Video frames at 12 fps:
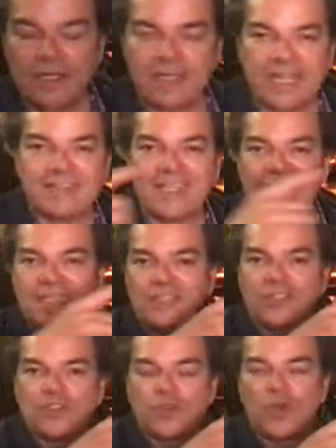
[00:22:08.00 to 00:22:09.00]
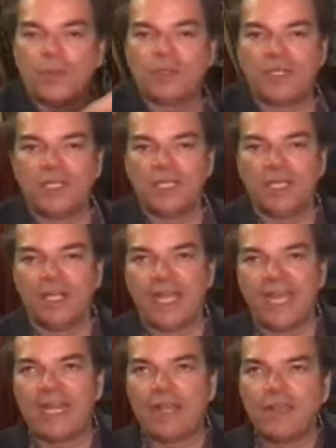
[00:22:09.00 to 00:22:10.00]
that's in the description.
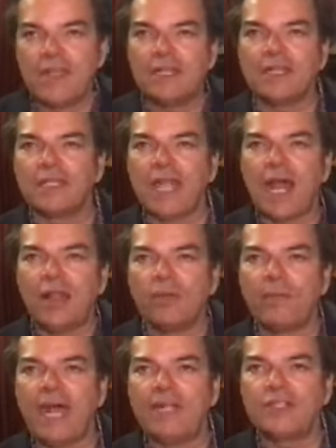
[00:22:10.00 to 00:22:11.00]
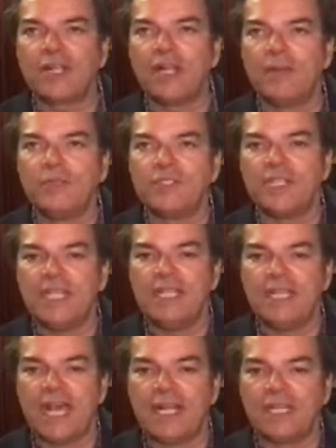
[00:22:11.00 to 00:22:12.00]
And I think the Dollar Magic Club is
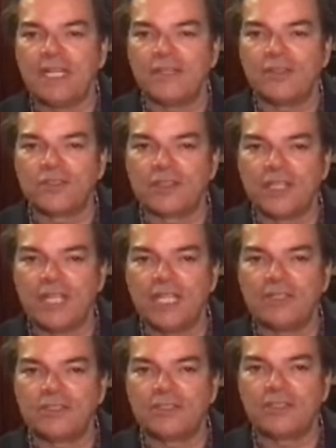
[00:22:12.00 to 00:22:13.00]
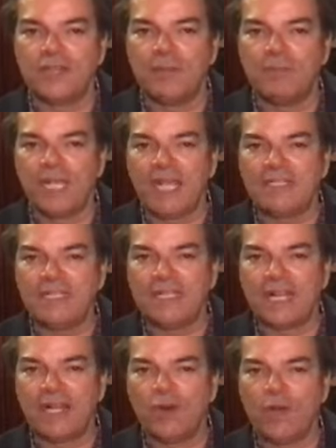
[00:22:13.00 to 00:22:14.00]
in that link. There's a link, it's uh,
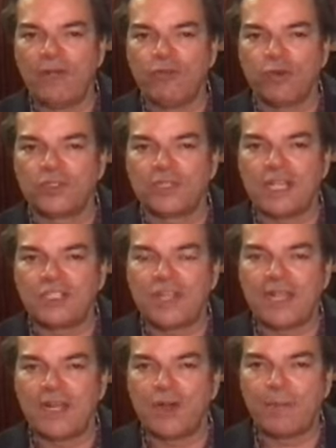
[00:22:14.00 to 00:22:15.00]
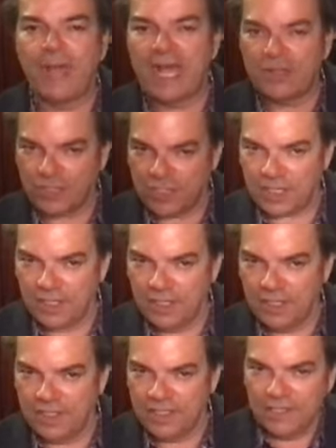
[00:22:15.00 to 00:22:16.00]
bit.ly forward slash theater magic
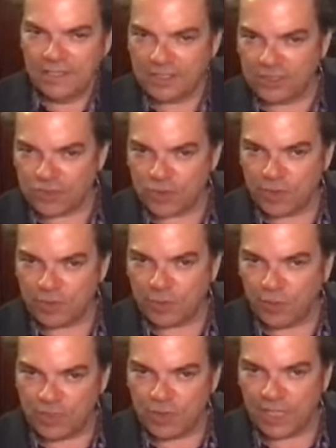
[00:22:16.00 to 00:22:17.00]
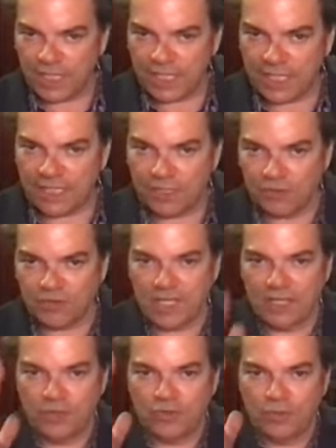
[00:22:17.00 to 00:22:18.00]
in the description. When you click it, it'll
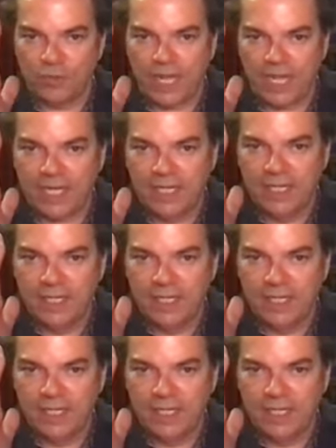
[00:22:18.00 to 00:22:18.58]
take you to my